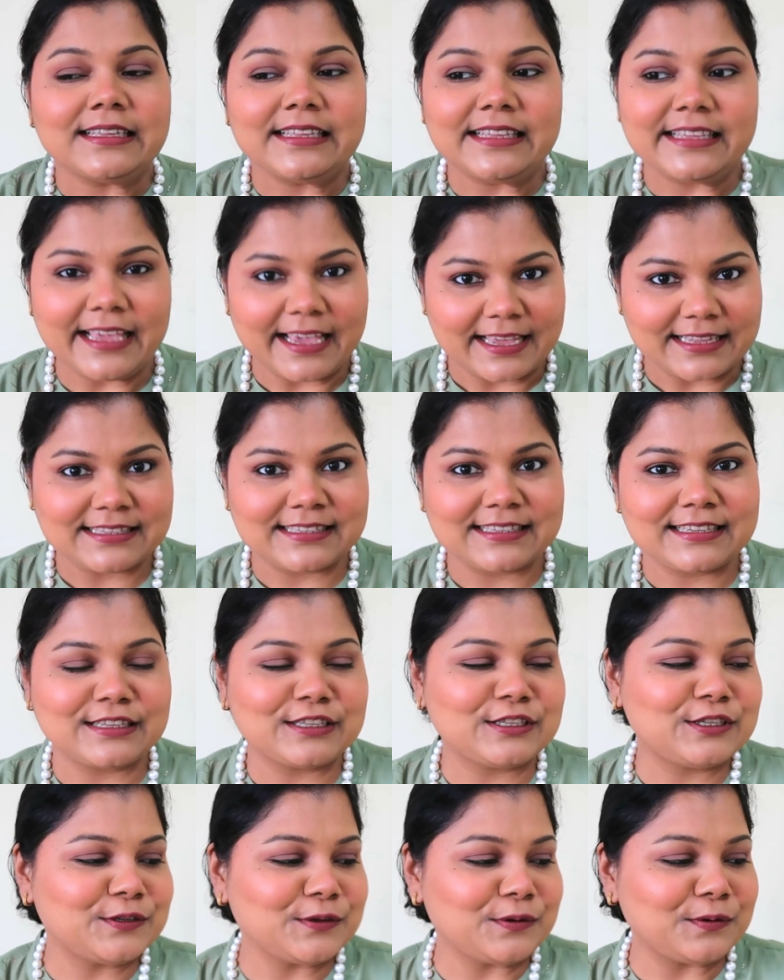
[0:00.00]

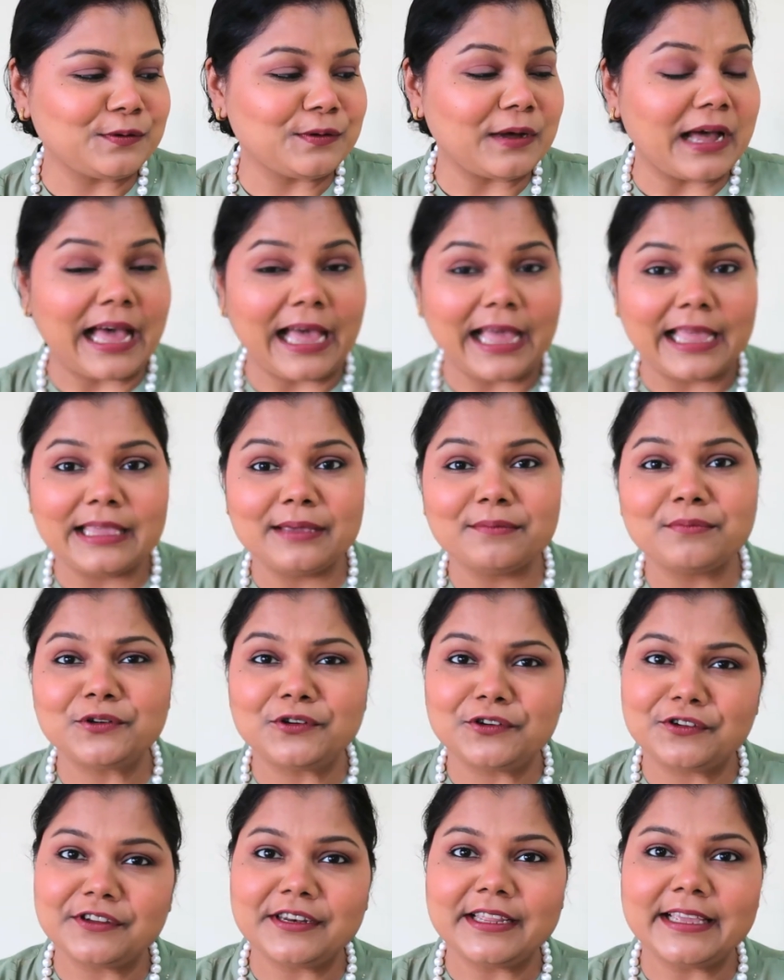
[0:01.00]
Yes, so I
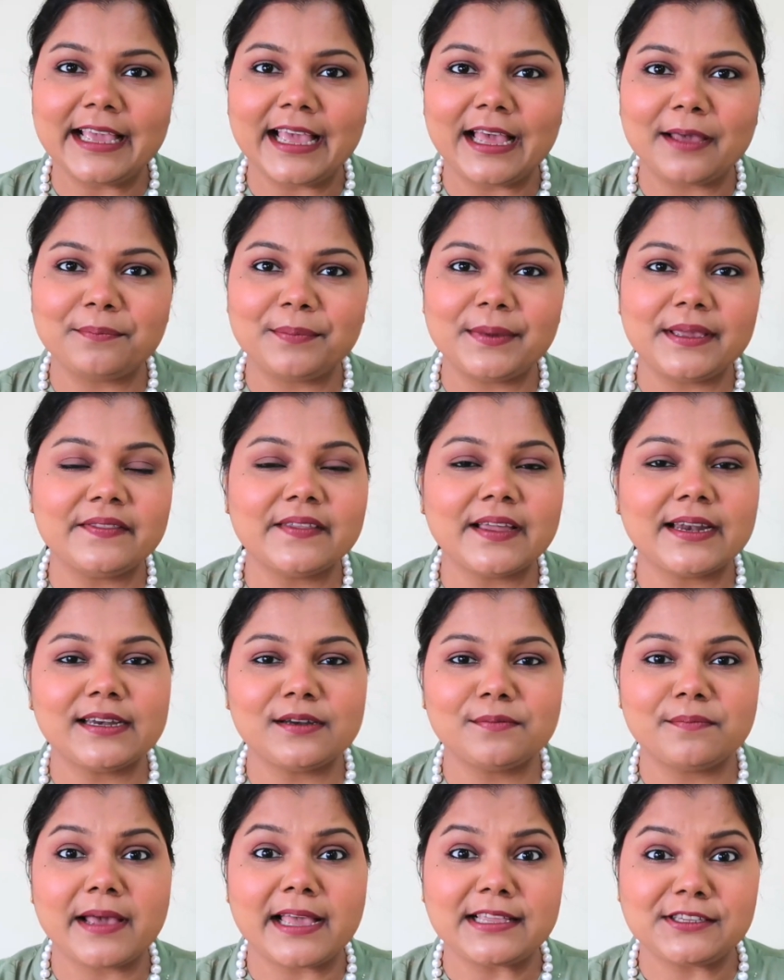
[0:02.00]
am really happy that
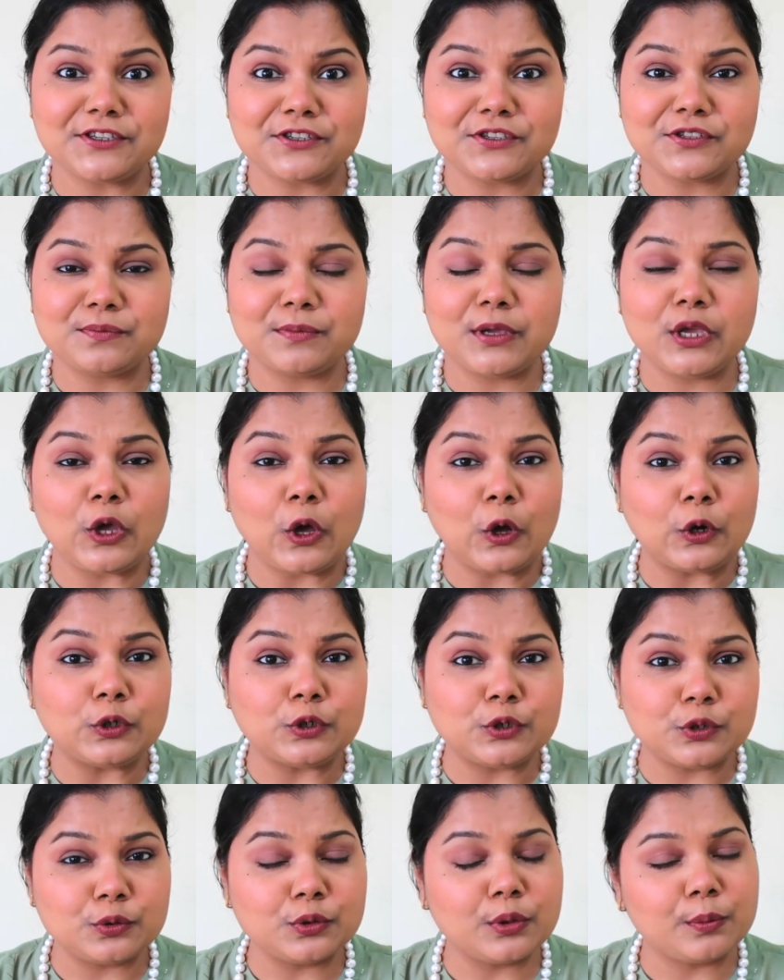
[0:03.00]
it matches me
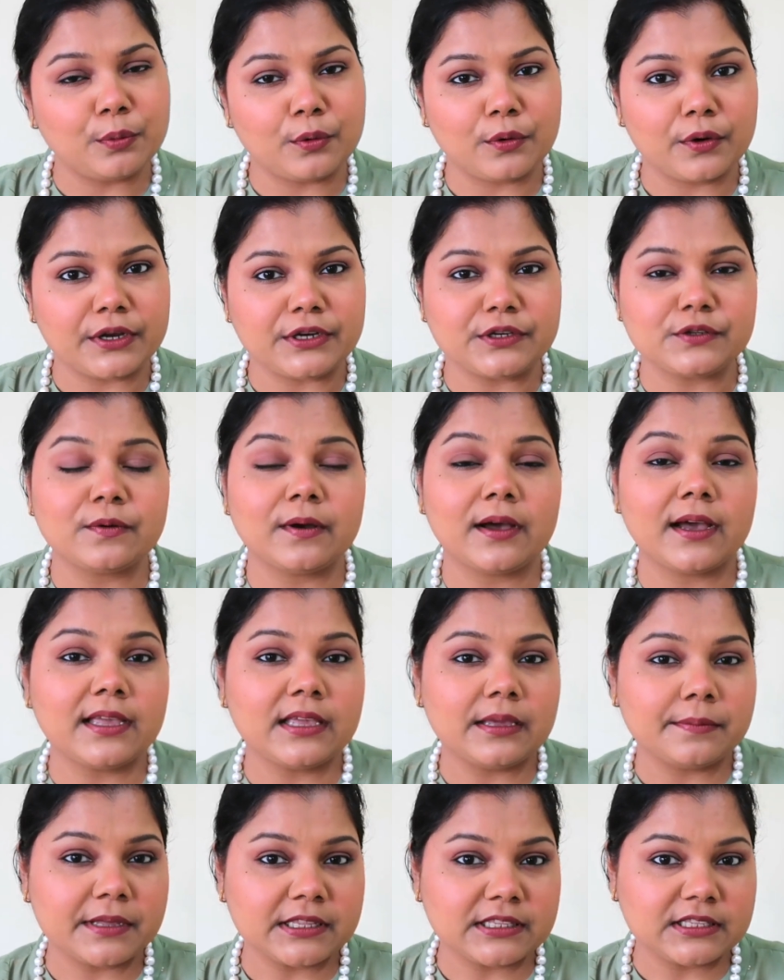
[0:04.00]
to the point. So I
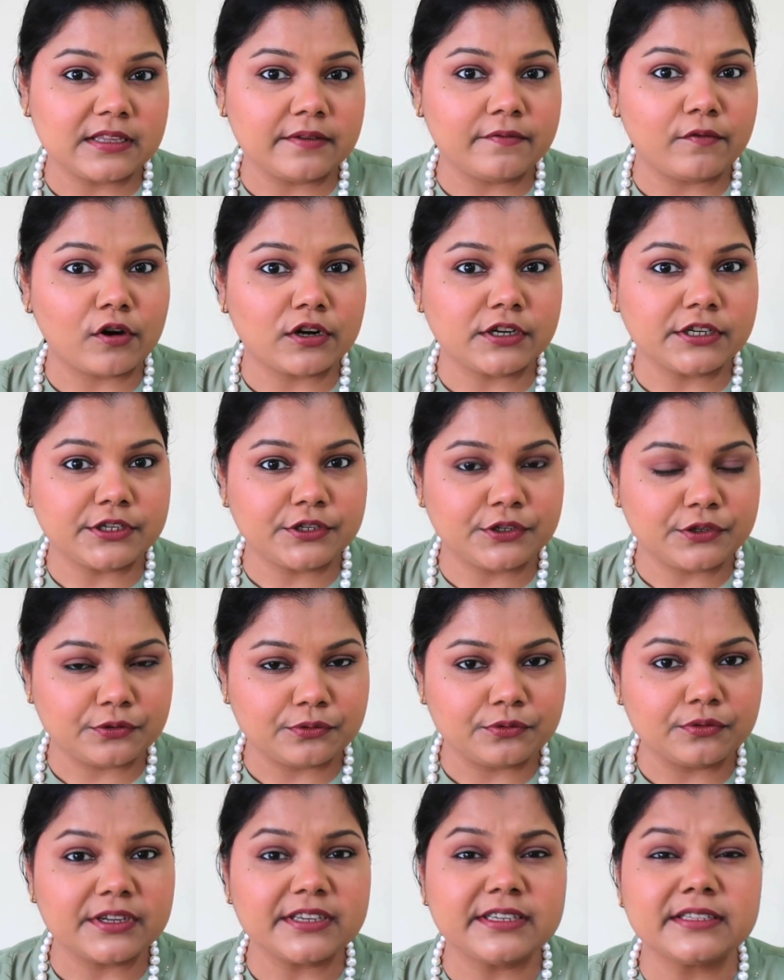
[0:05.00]
am
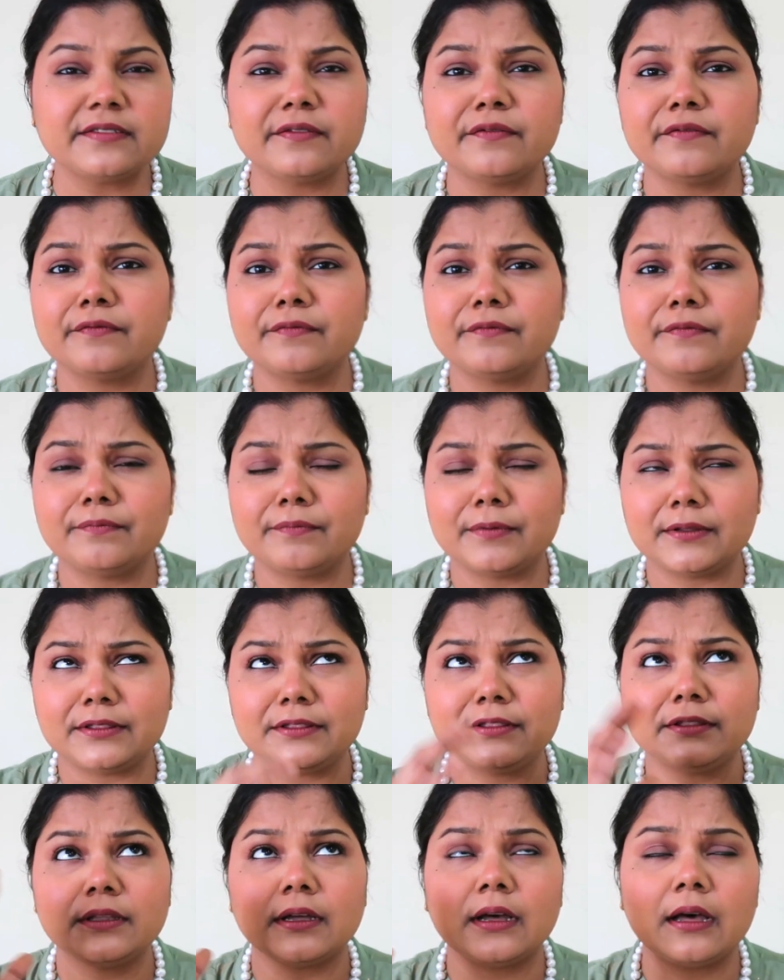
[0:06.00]
NC42. It is
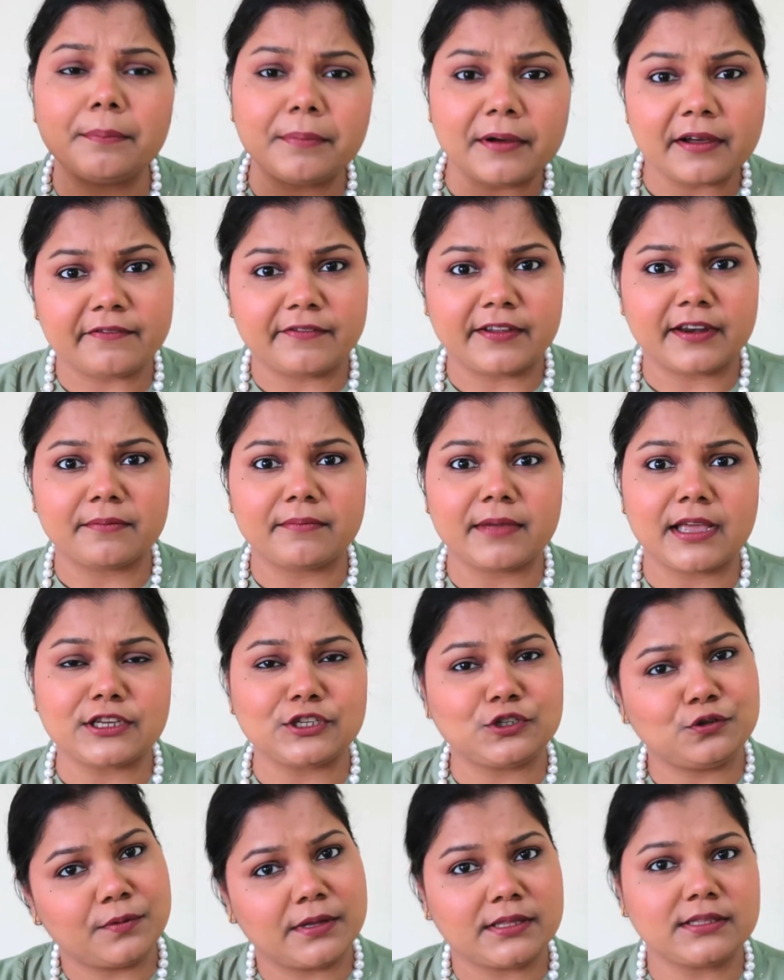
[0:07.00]
the perfect
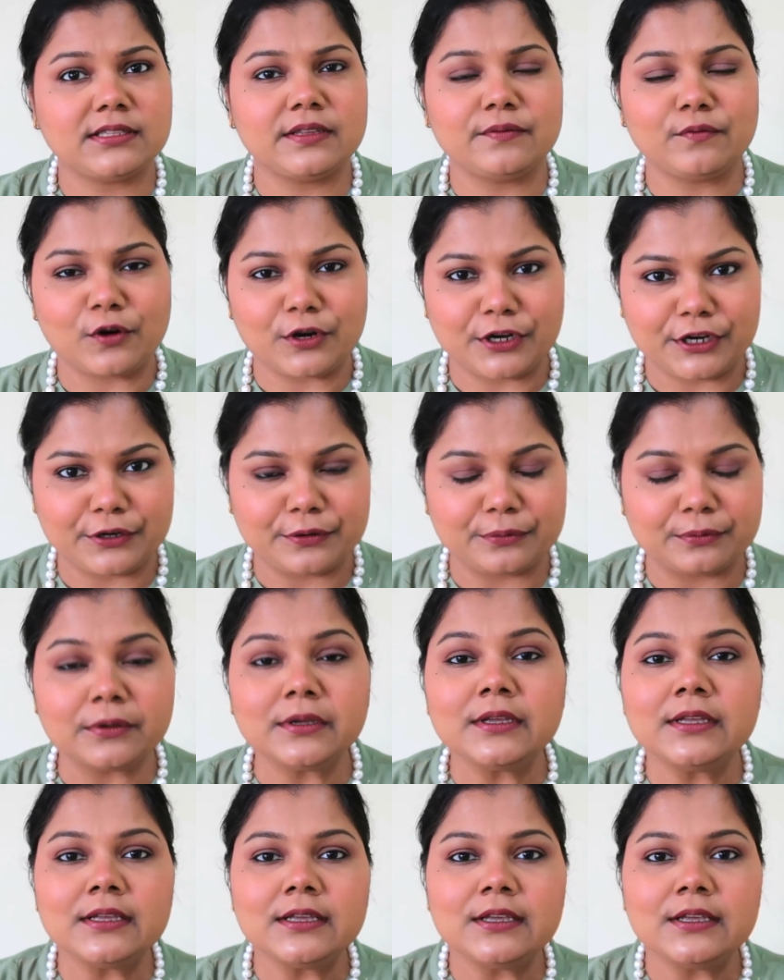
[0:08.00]
match to NC42.